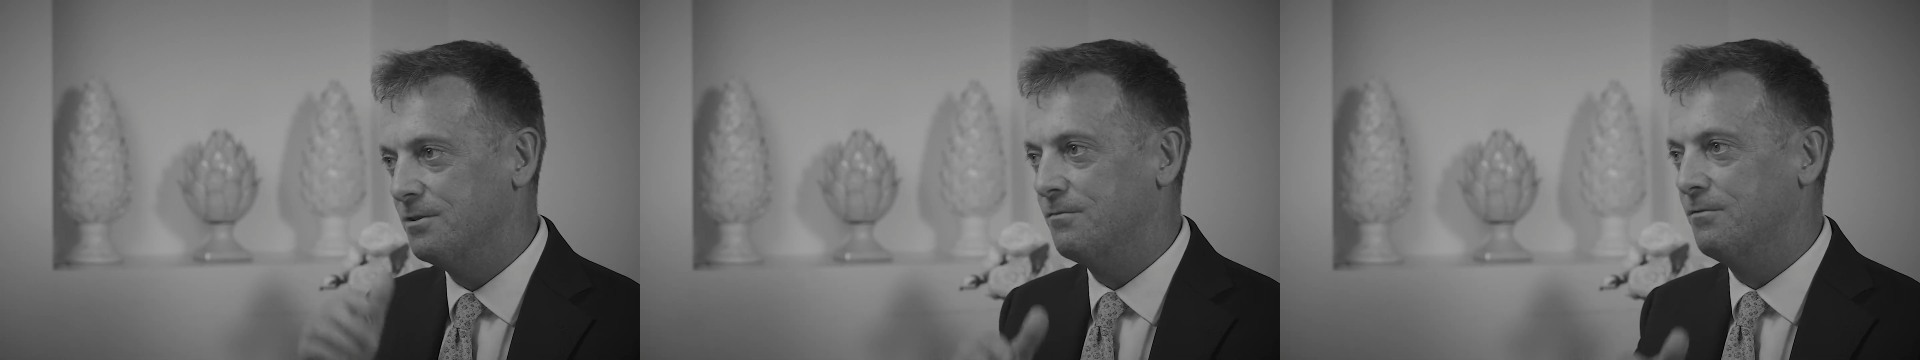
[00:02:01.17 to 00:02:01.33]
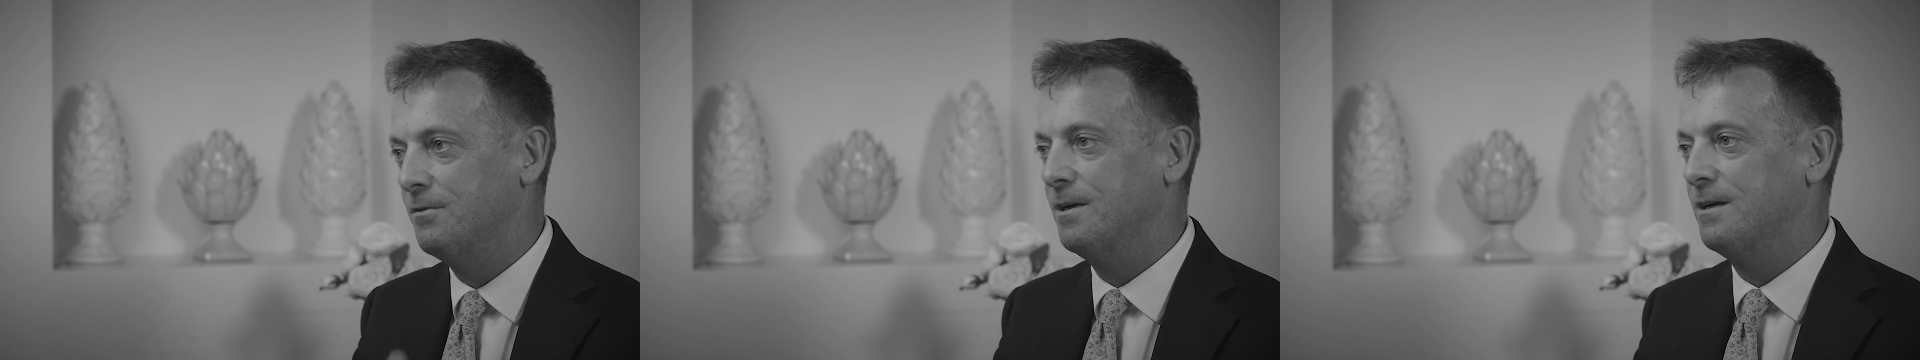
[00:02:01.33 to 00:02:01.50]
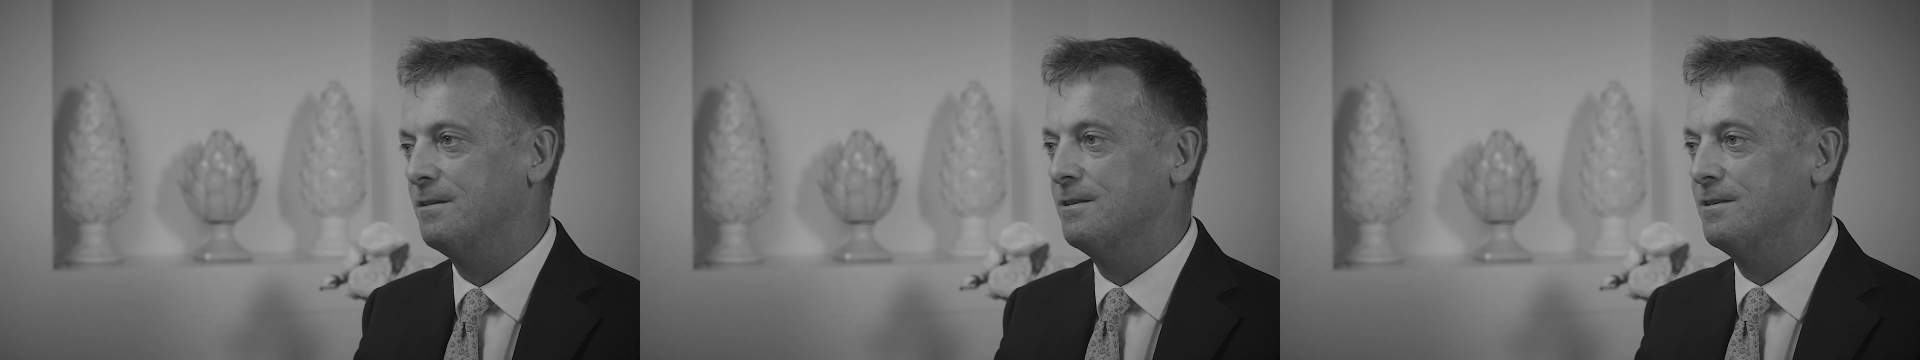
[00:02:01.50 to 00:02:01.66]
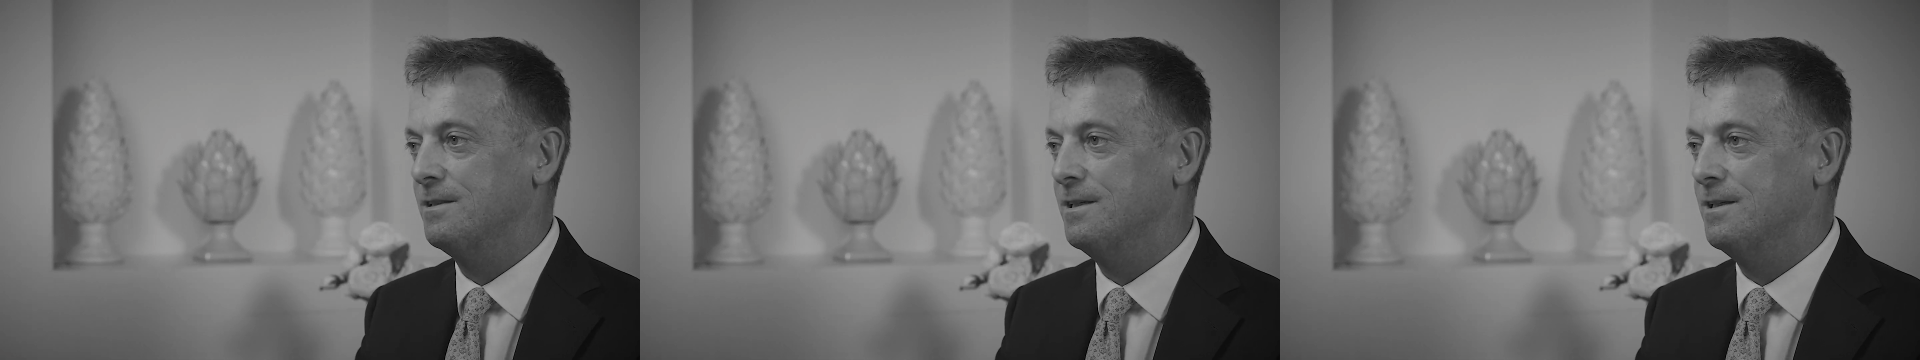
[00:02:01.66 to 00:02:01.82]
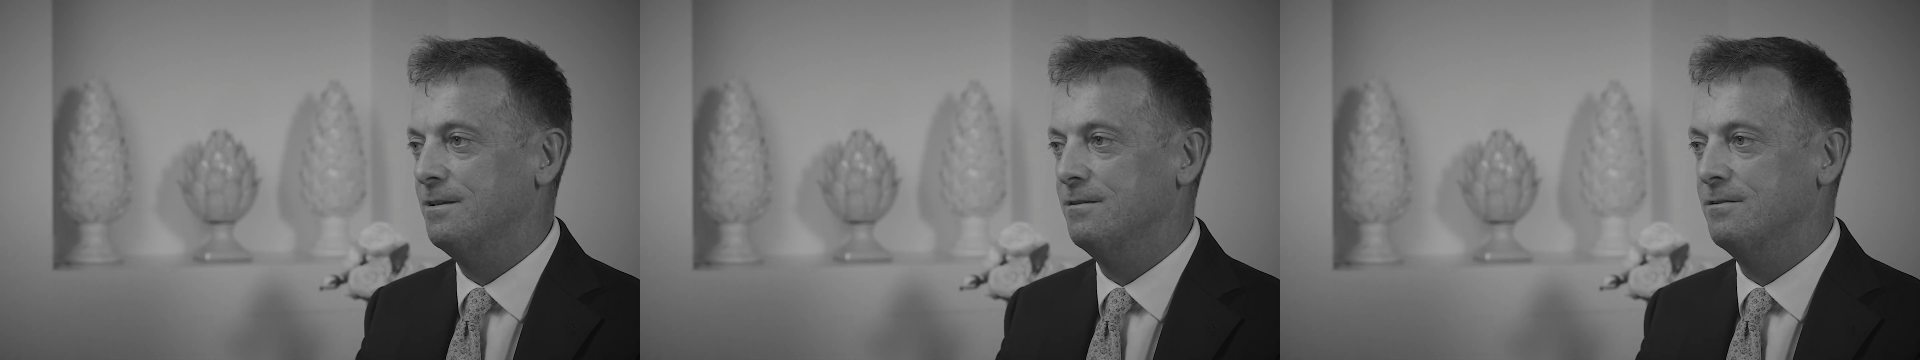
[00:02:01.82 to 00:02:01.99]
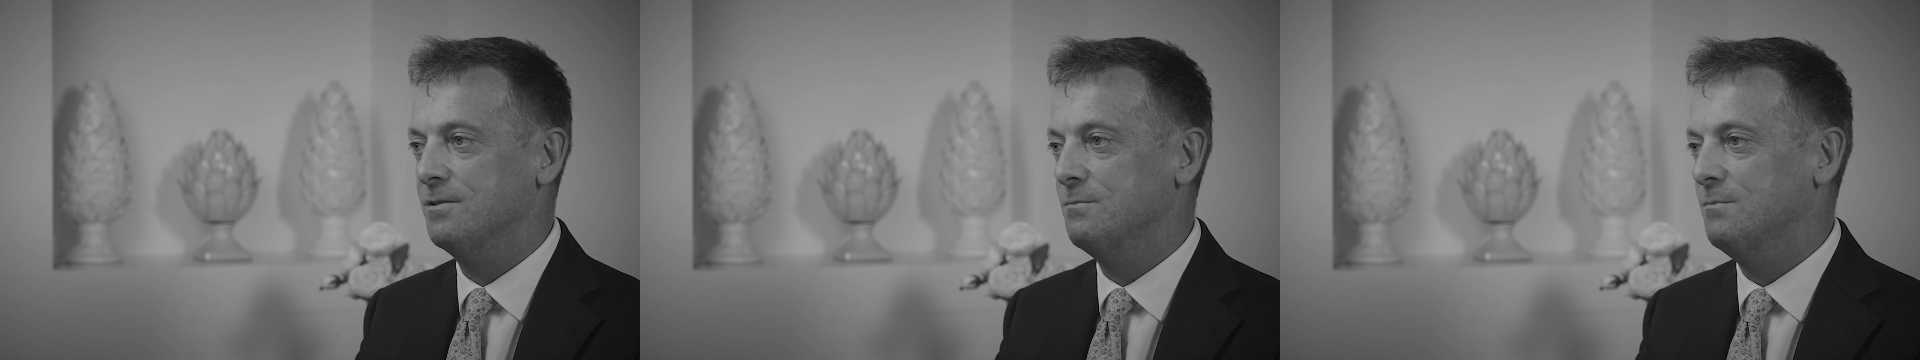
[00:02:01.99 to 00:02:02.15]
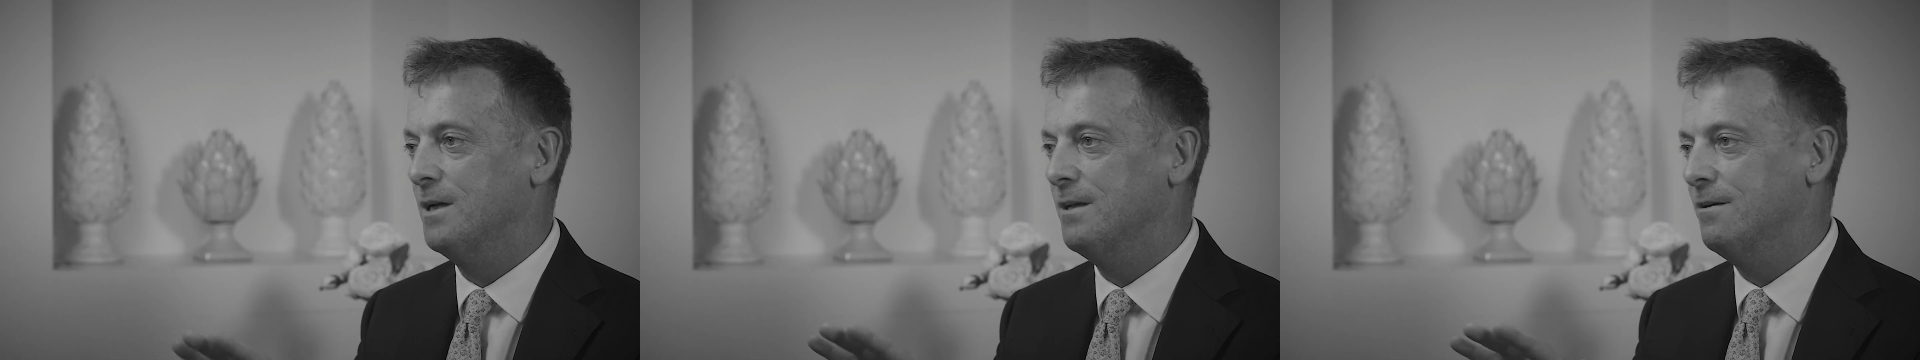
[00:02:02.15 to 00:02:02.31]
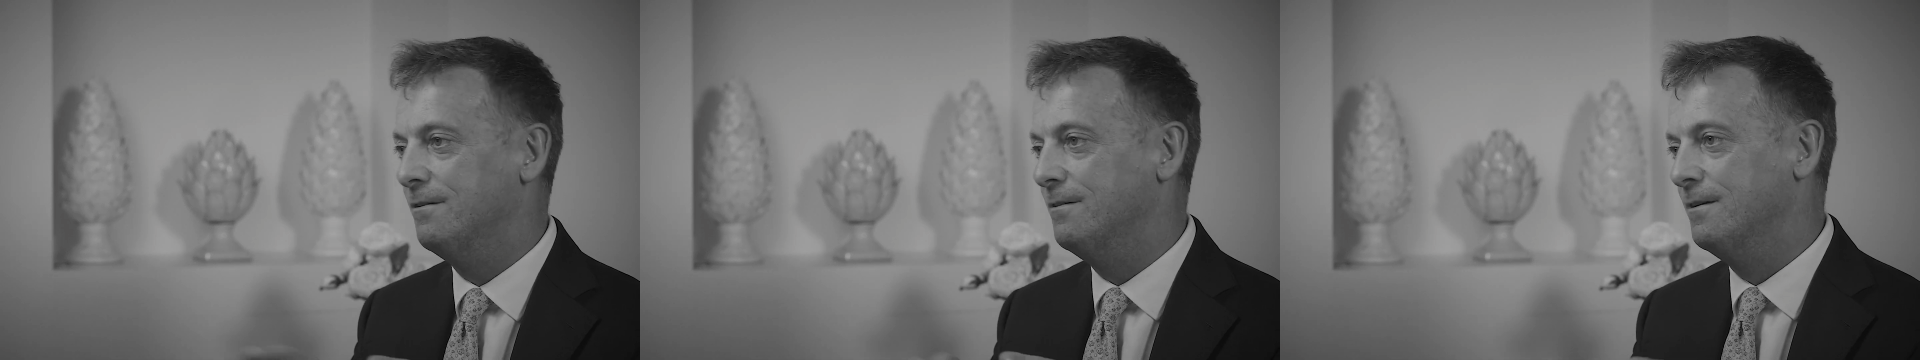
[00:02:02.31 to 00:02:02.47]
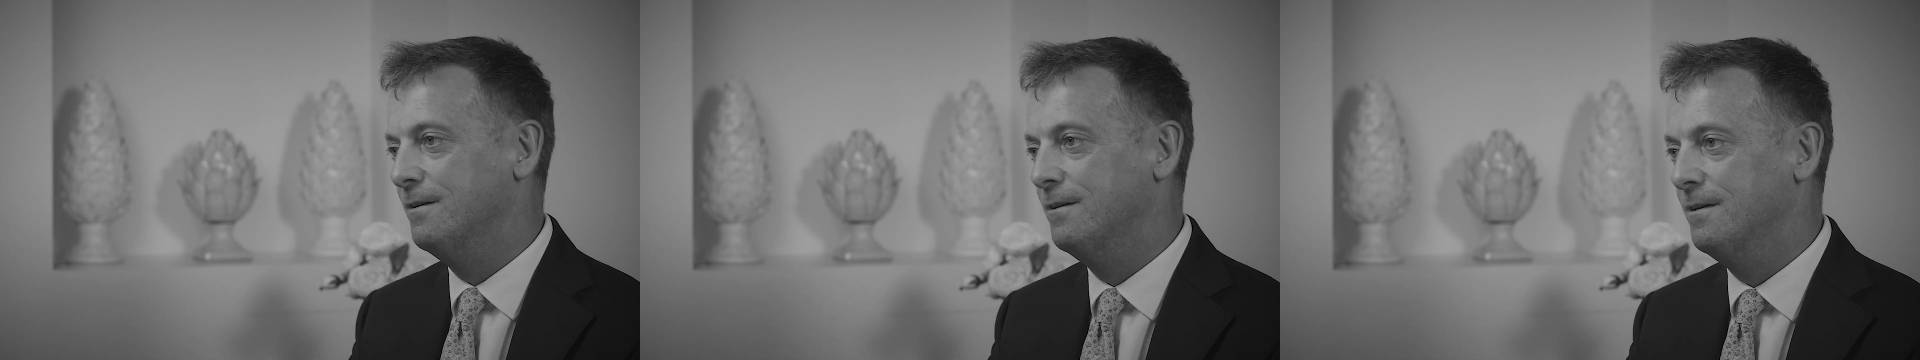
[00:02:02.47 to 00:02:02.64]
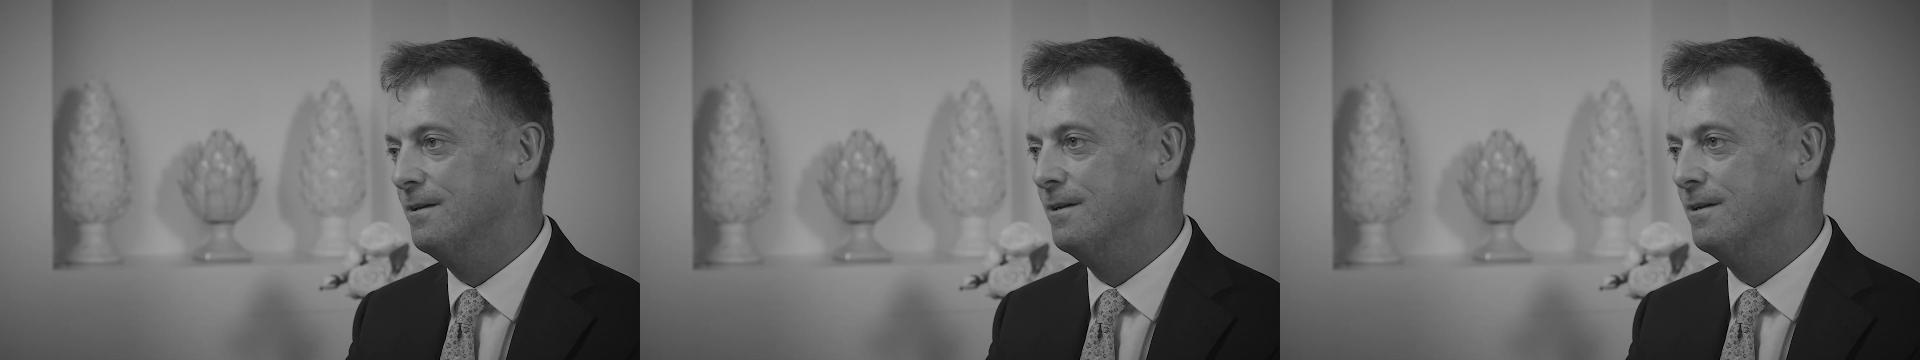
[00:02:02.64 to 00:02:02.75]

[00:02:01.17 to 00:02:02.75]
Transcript: just forgot to say it, it doesn't matter.